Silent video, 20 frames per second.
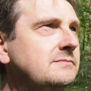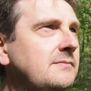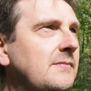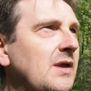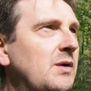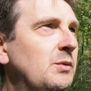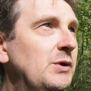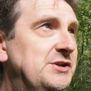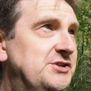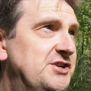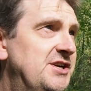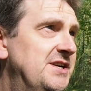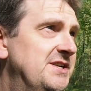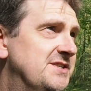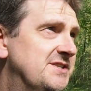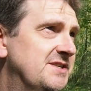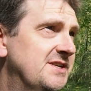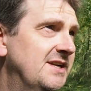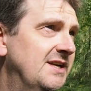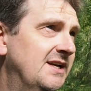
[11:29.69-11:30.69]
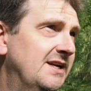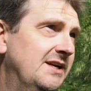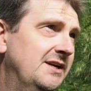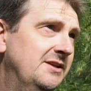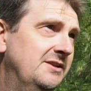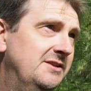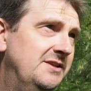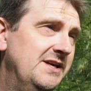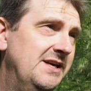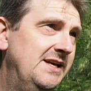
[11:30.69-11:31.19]
which is
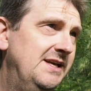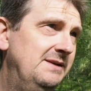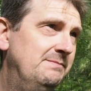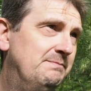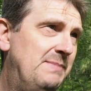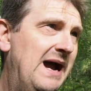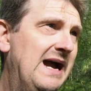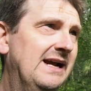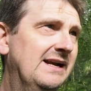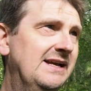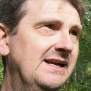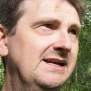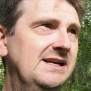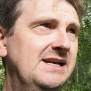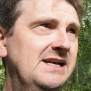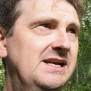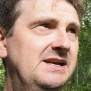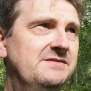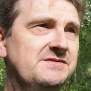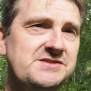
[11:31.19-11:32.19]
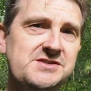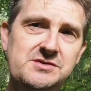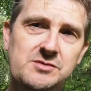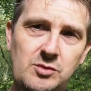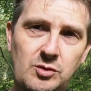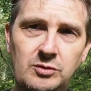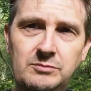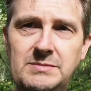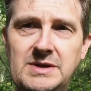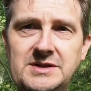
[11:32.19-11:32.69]
the backlit leaves
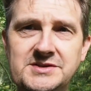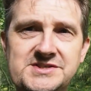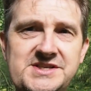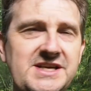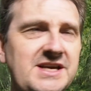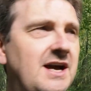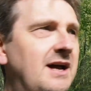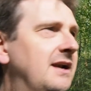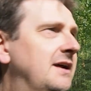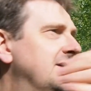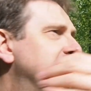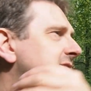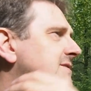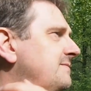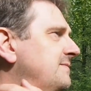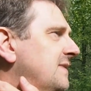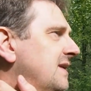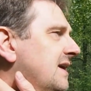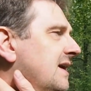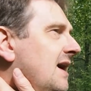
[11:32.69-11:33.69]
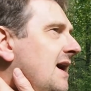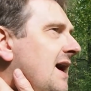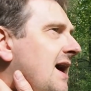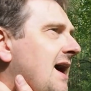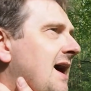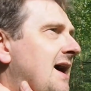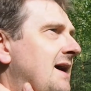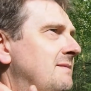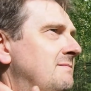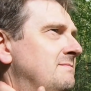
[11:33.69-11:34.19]
all multicoloured,
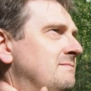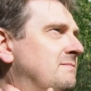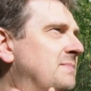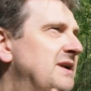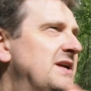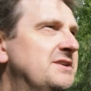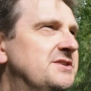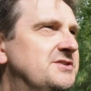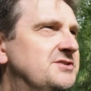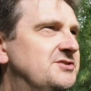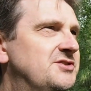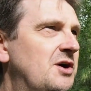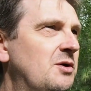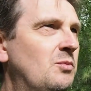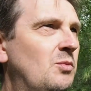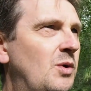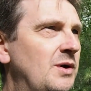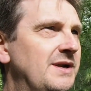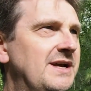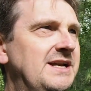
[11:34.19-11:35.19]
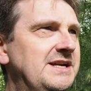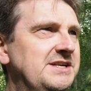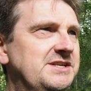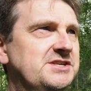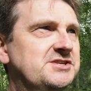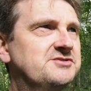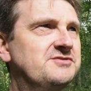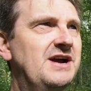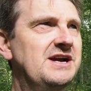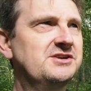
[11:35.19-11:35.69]
but I don't want any
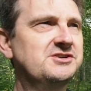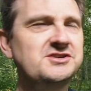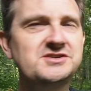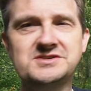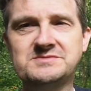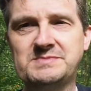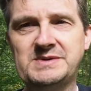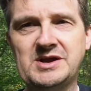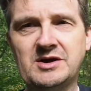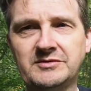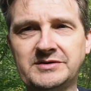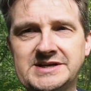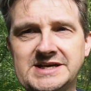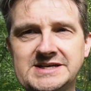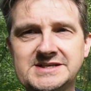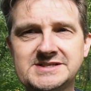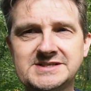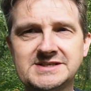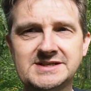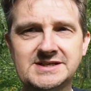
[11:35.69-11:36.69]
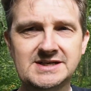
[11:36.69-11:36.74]
distractions beyond it.